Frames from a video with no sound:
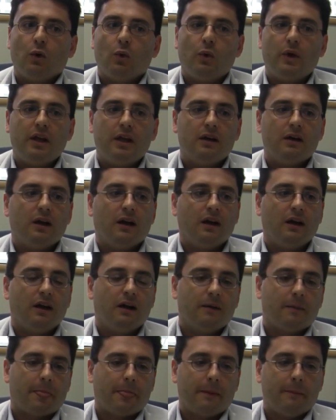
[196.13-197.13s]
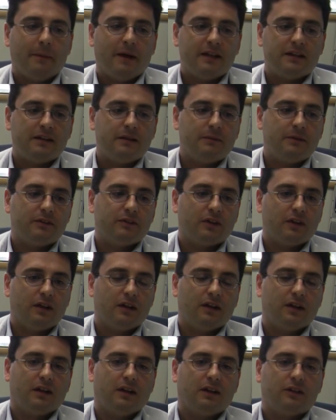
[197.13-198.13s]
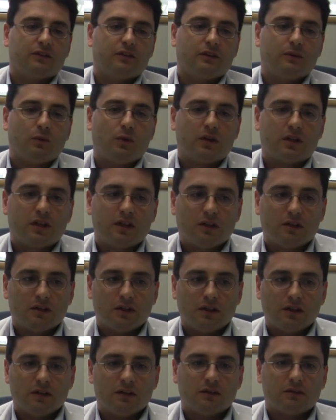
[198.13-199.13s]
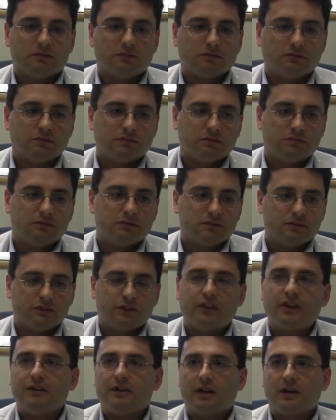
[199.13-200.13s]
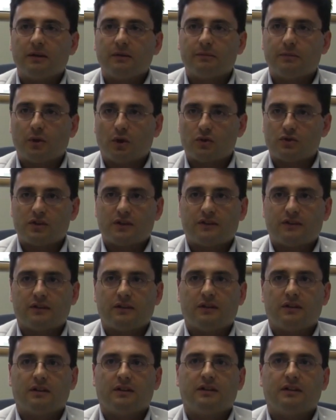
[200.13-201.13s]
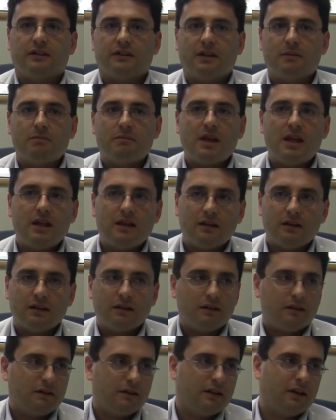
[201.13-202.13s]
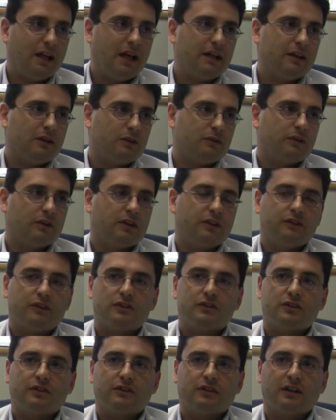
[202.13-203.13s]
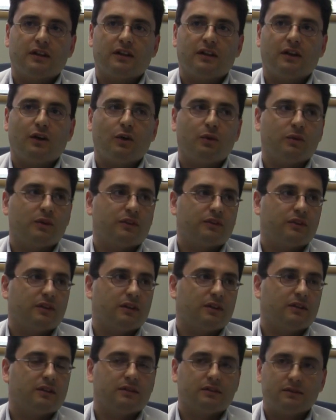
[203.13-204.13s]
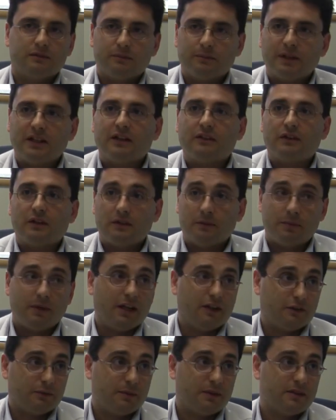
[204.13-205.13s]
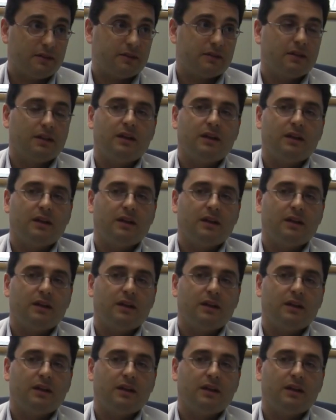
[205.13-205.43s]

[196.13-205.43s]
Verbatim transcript: We, uh, my team is uh, is working on um, several projects. Uh, the main line of research is uh, always uh, beta cell replacement,